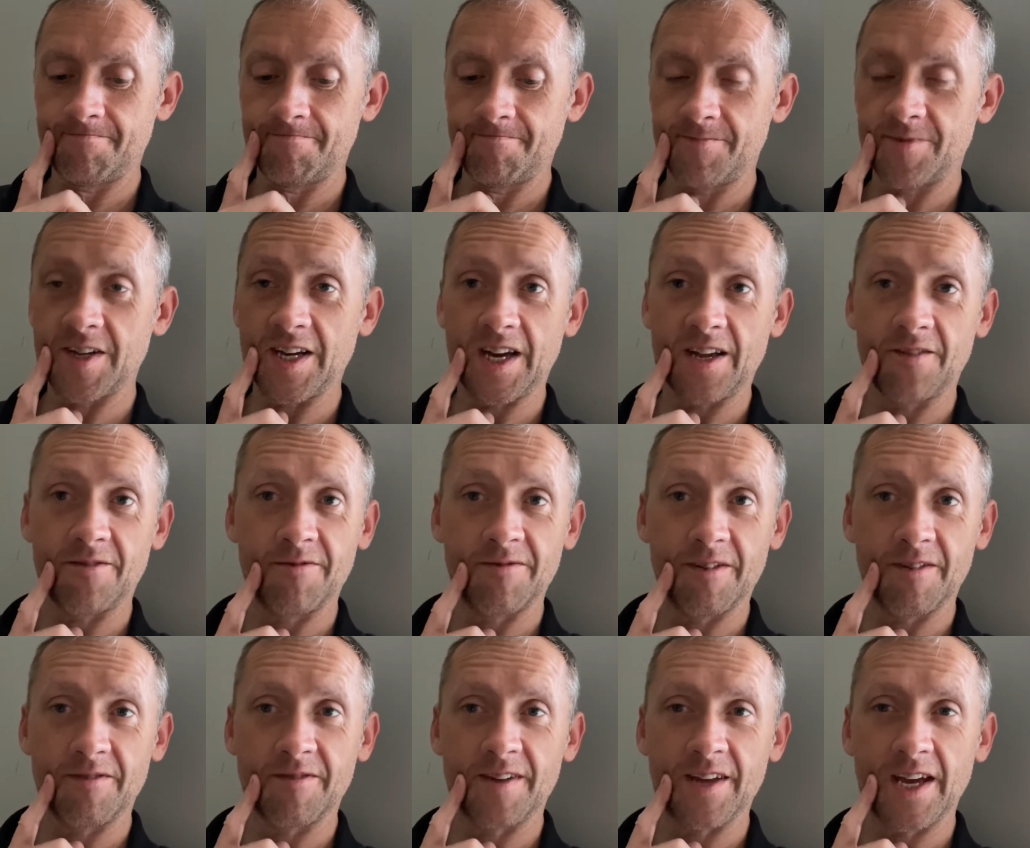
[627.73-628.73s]
to get
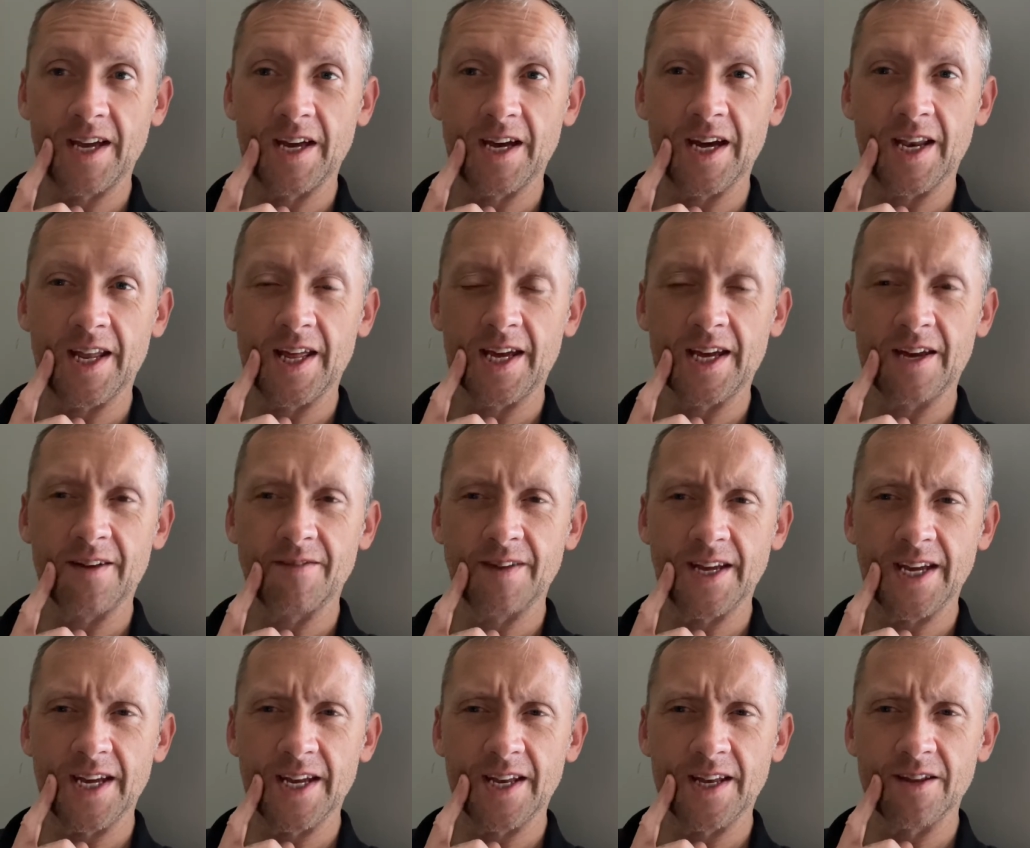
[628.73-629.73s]
50 and I think I have
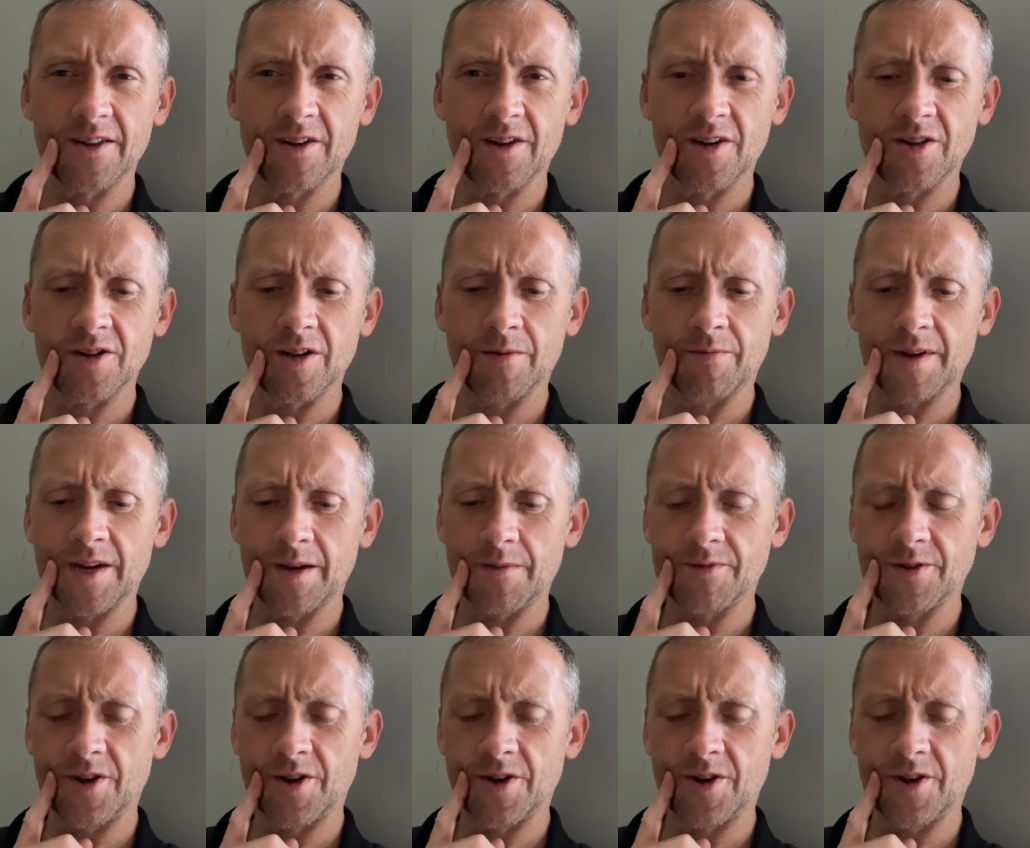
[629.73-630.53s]
80 there so I'll bring it up to